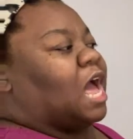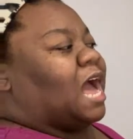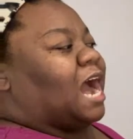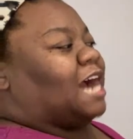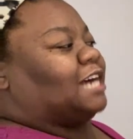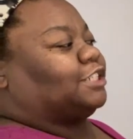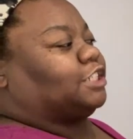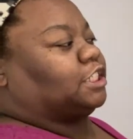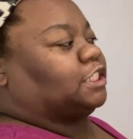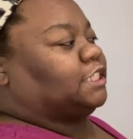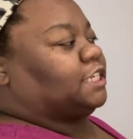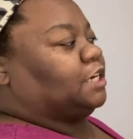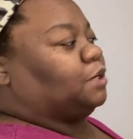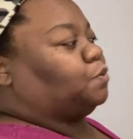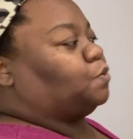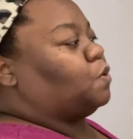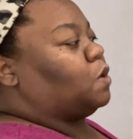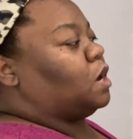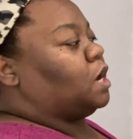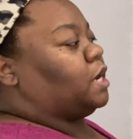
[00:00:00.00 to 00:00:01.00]
I just
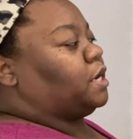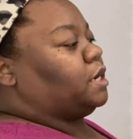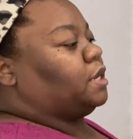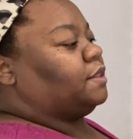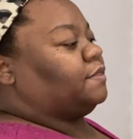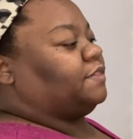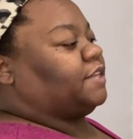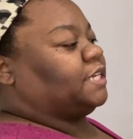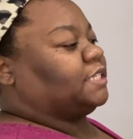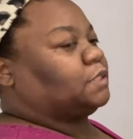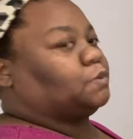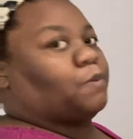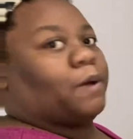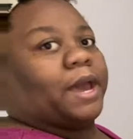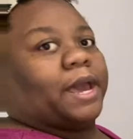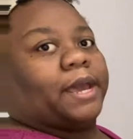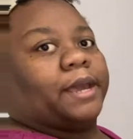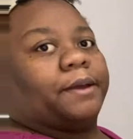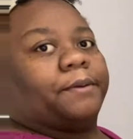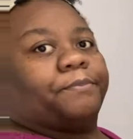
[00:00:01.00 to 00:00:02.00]
did one this
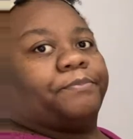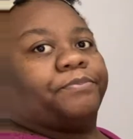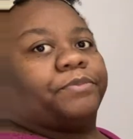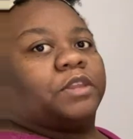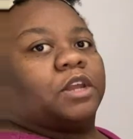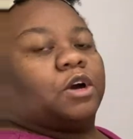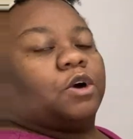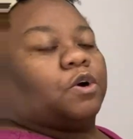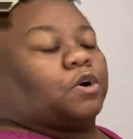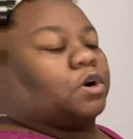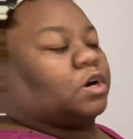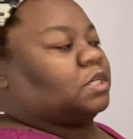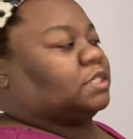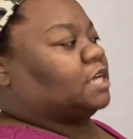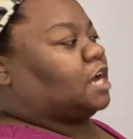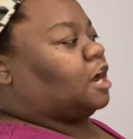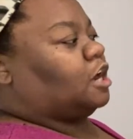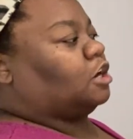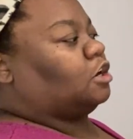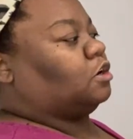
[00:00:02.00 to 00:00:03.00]
way,
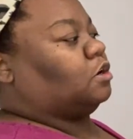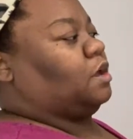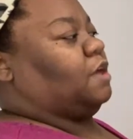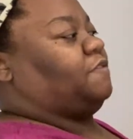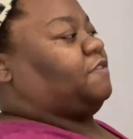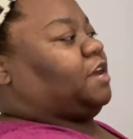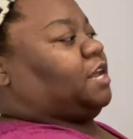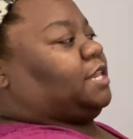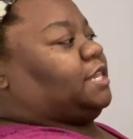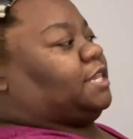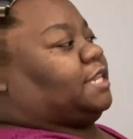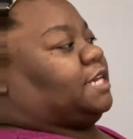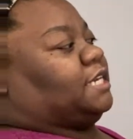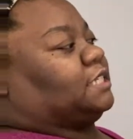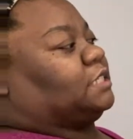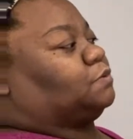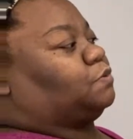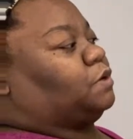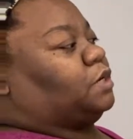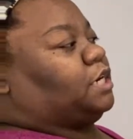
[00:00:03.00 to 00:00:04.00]
horizontal, and then
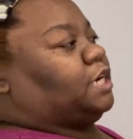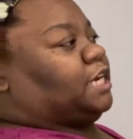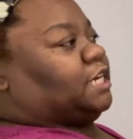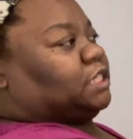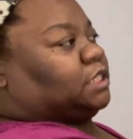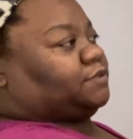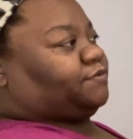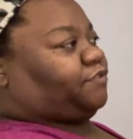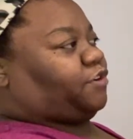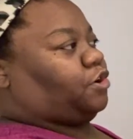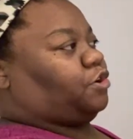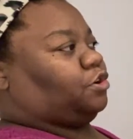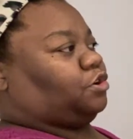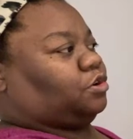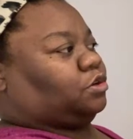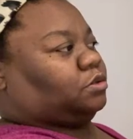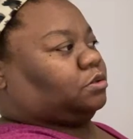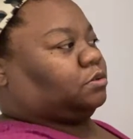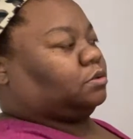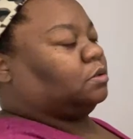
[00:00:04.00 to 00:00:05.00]
this one is
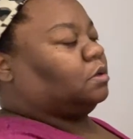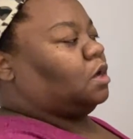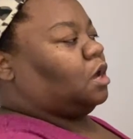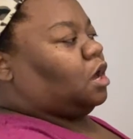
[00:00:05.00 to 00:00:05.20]
vertical.